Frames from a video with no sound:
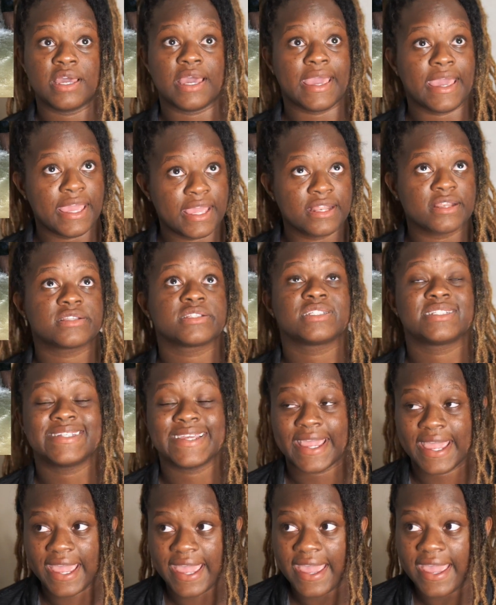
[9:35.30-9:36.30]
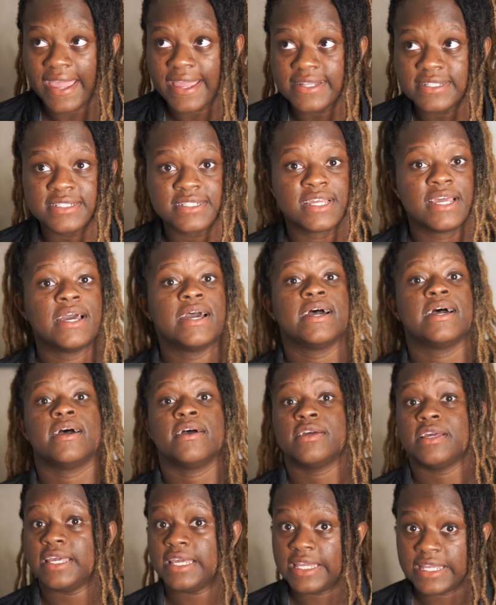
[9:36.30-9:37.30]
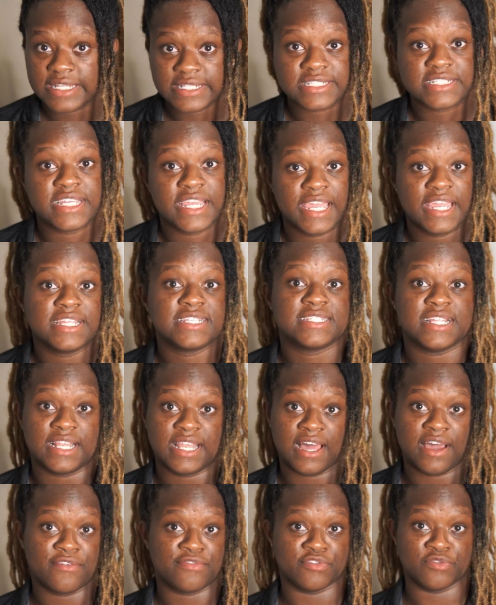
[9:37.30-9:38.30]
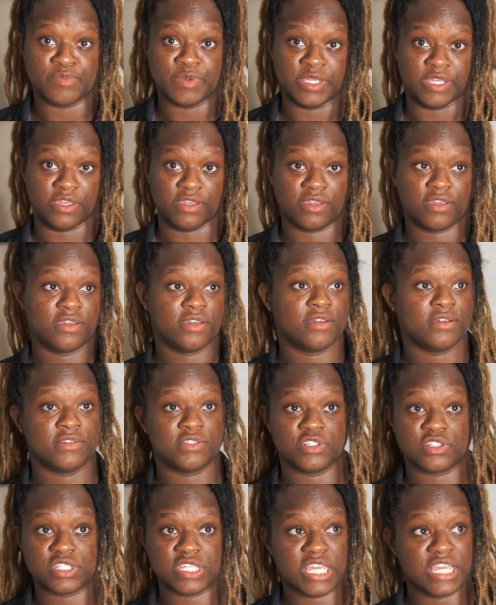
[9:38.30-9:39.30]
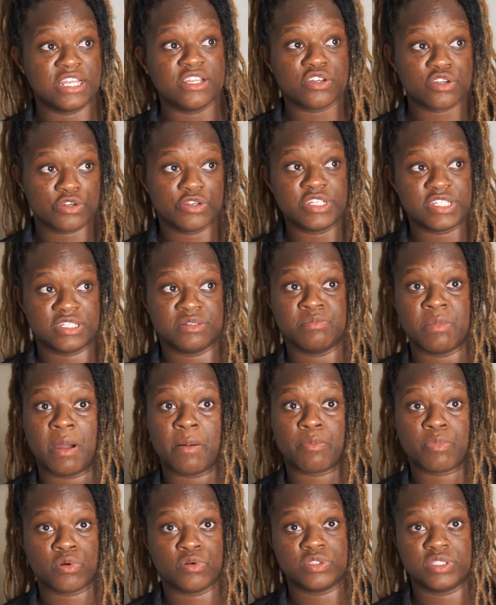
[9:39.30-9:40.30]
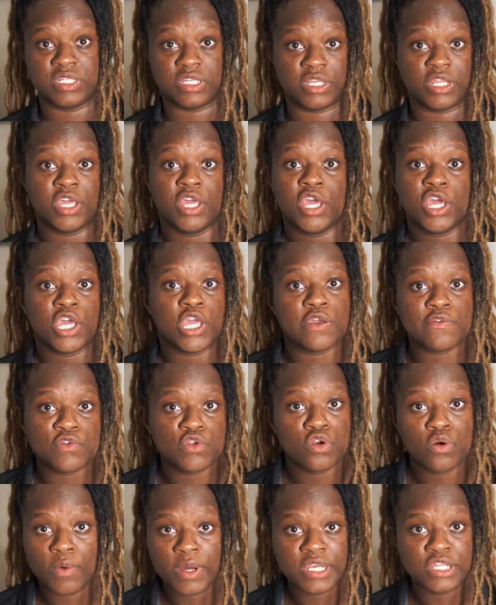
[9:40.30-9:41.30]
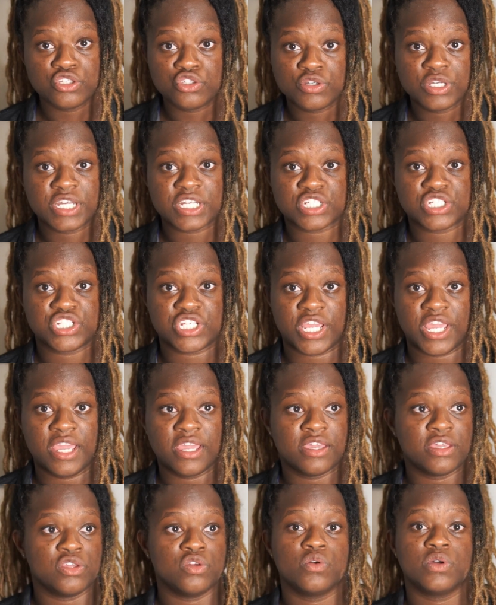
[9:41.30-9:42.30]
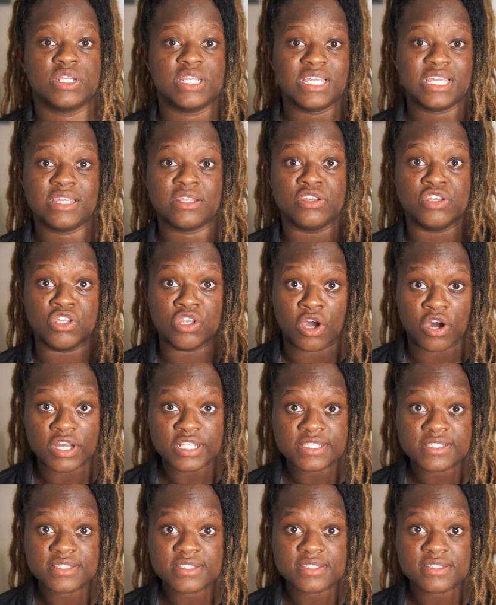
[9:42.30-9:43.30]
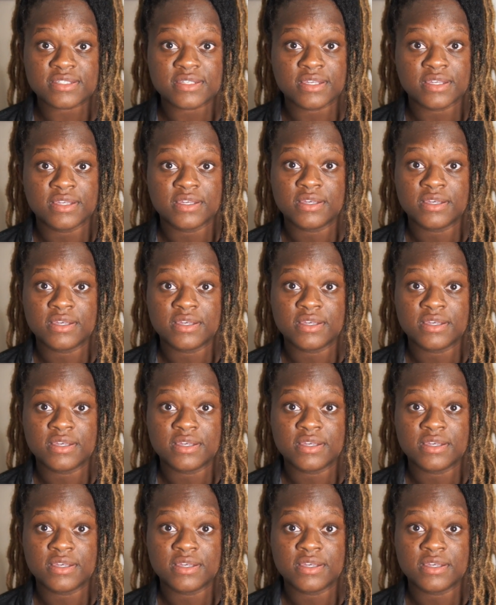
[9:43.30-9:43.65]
It changed a lot for me. Just increasing my protein. If you don't want to drink a shake, you can eat nuts.